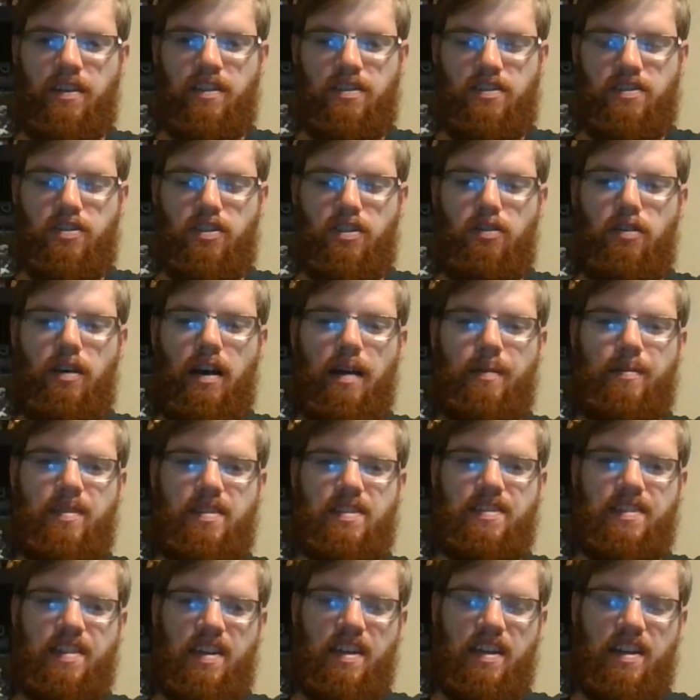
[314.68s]
So I would
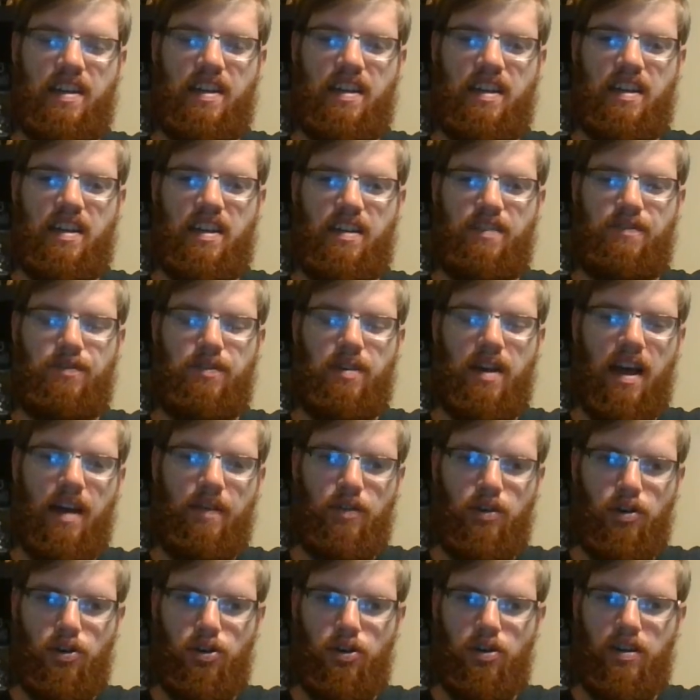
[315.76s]
say if you
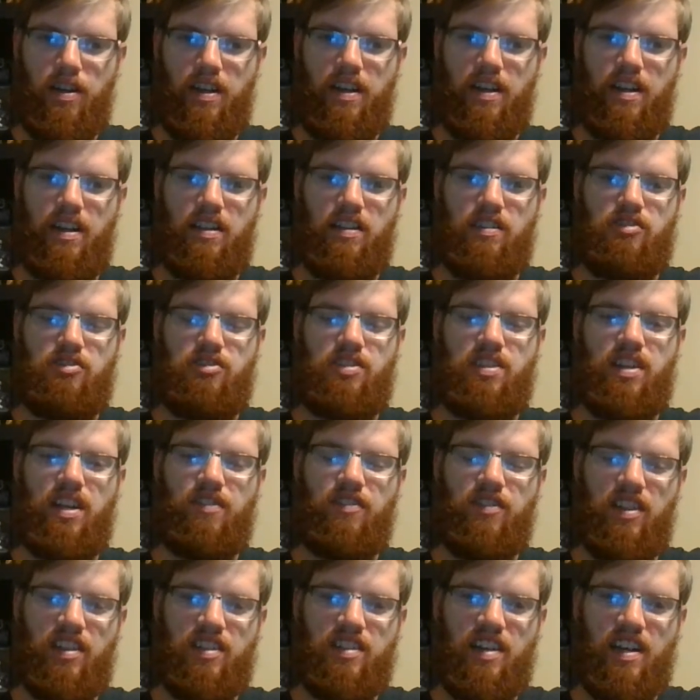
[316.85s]
haven't heard it, you should
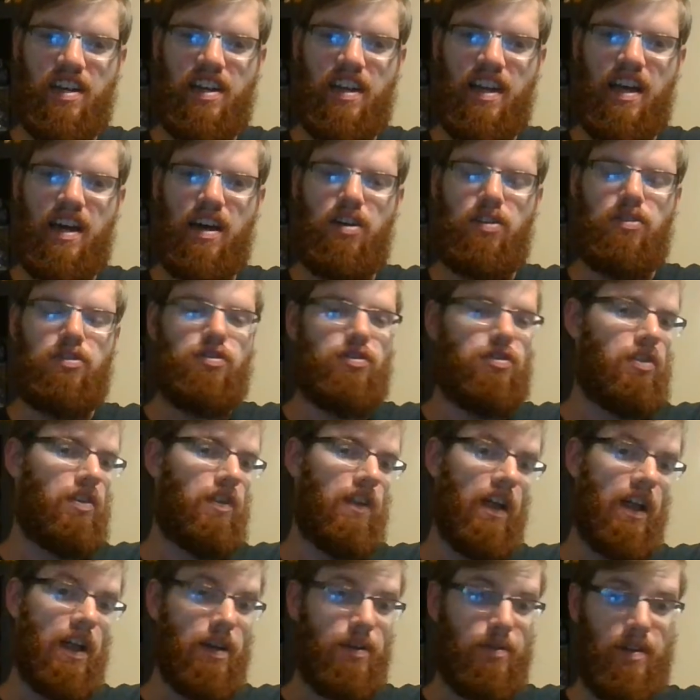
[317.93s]
definitely check it out. There's a
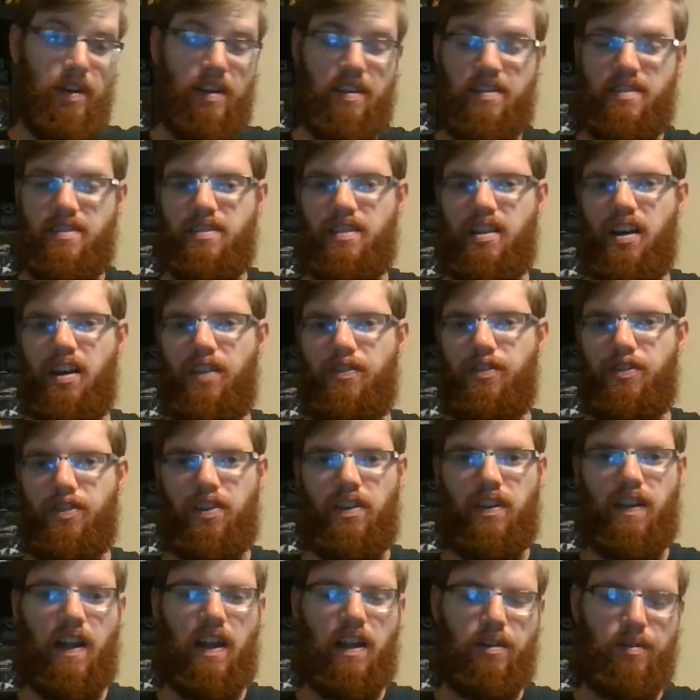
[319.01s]
lot of great stuff. There's a
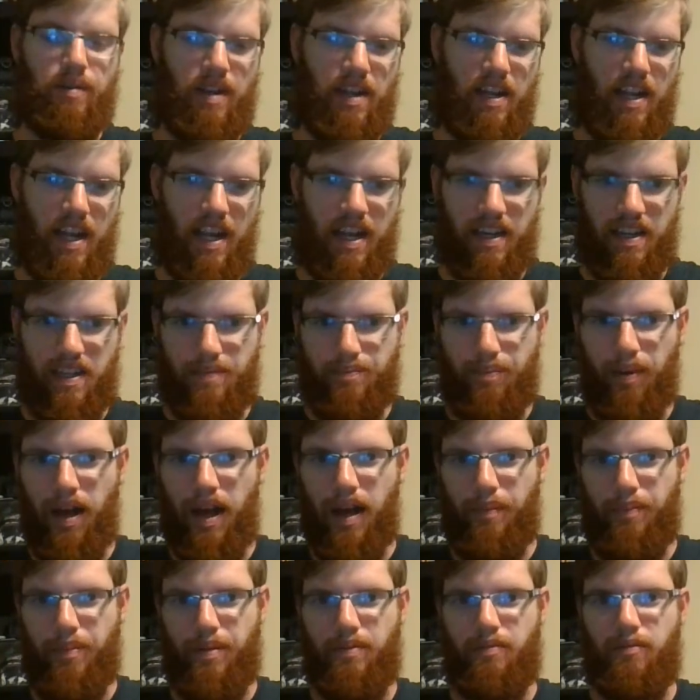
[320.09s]
lot of great 80s
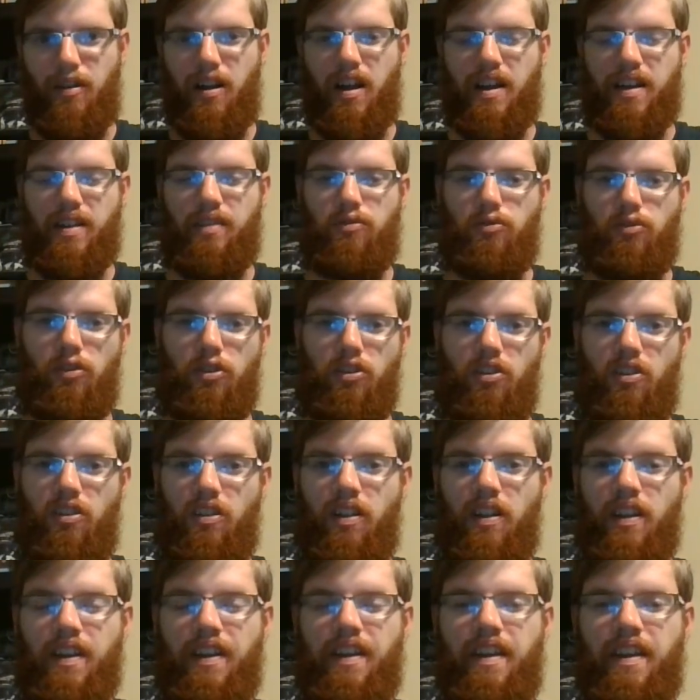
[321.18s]
pop and rock and roll.
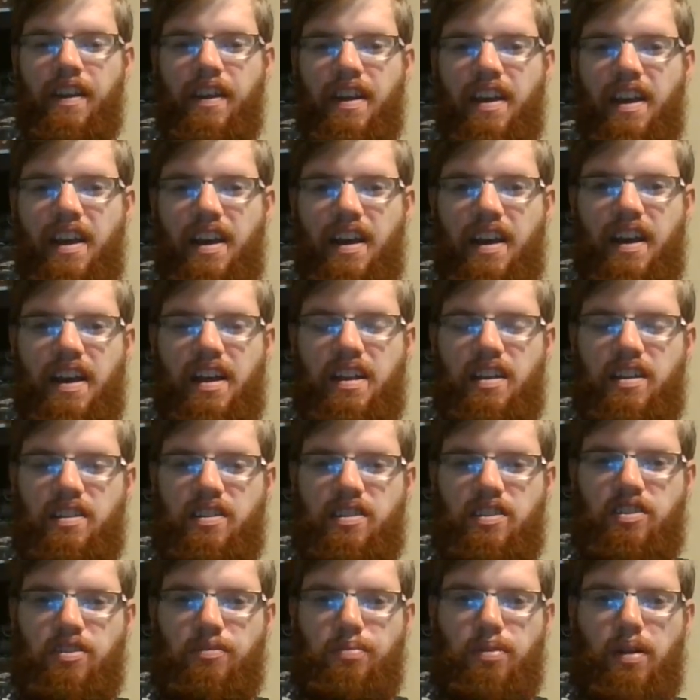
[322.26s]
And
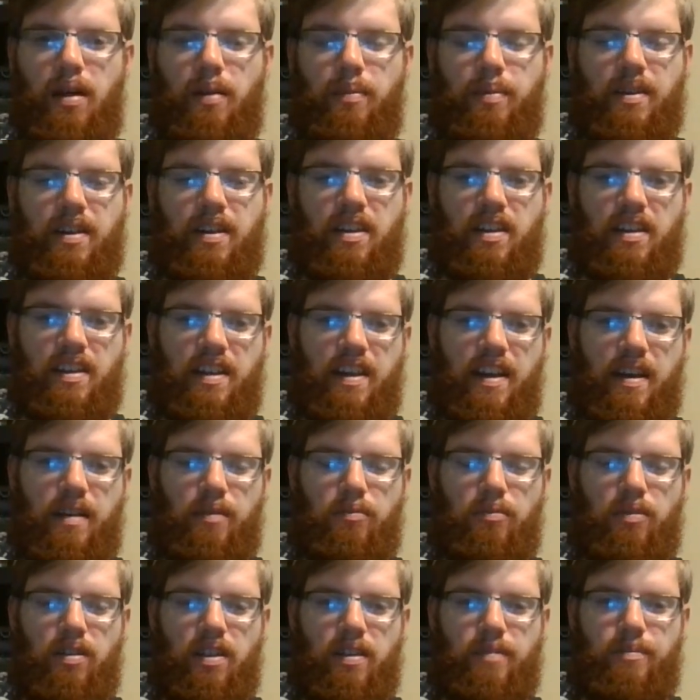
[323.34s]
you're probably going to get
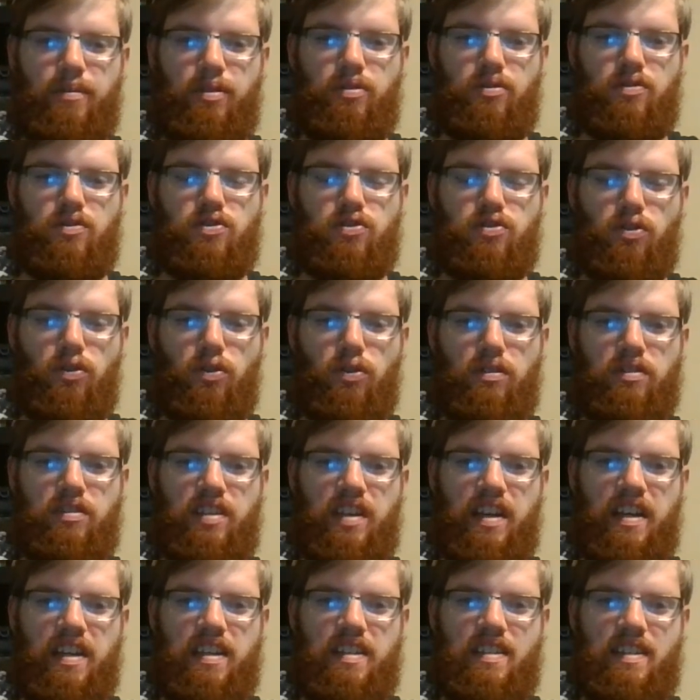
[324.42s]
one of the most
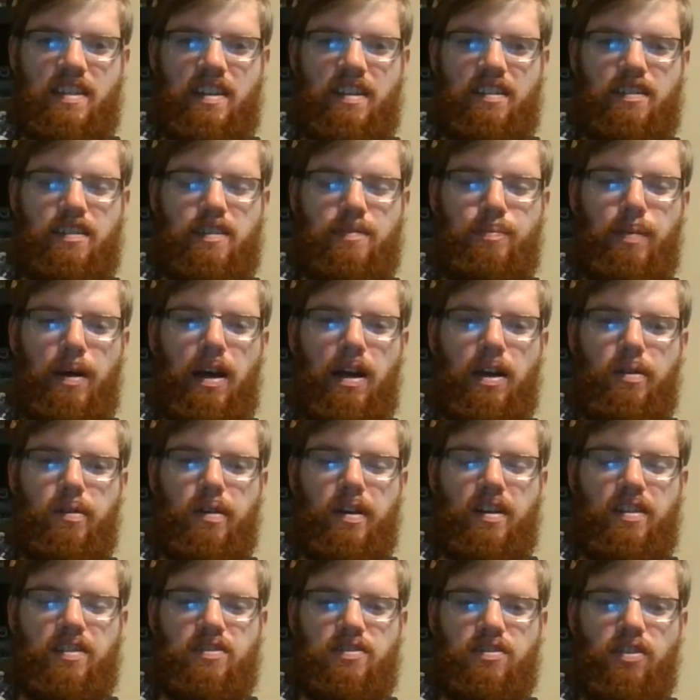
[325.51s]
soul-changing,
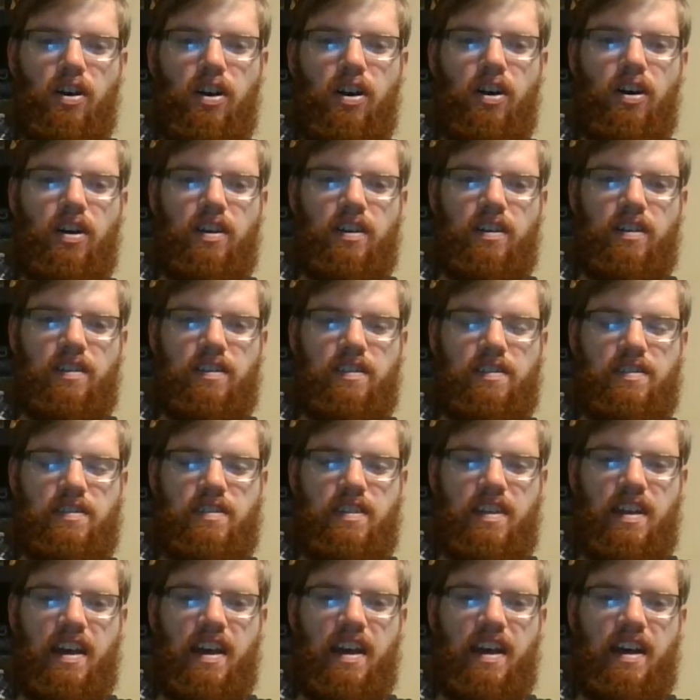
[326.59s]
inspiring songs
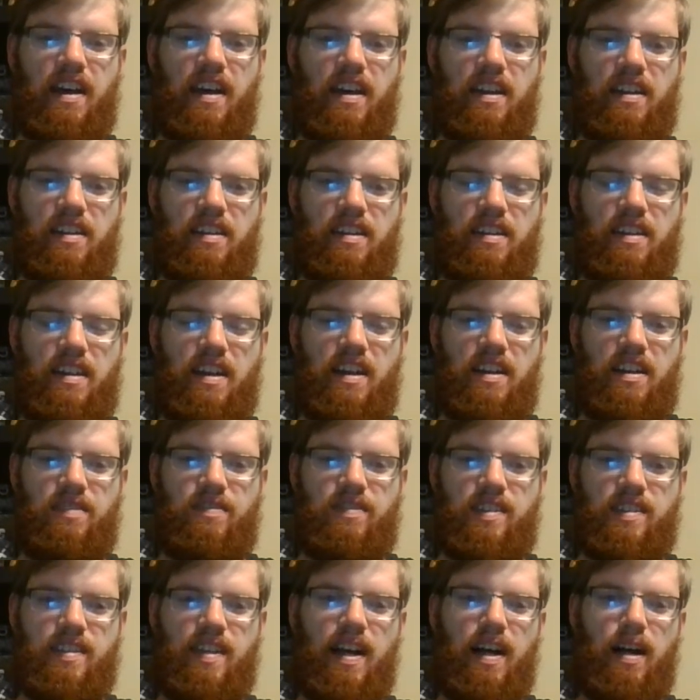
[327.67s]
at the end of
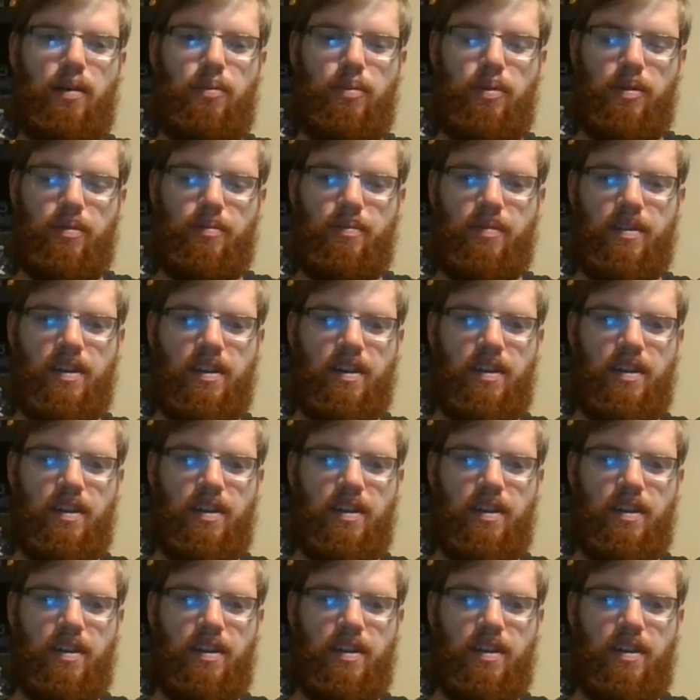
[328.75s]
this album.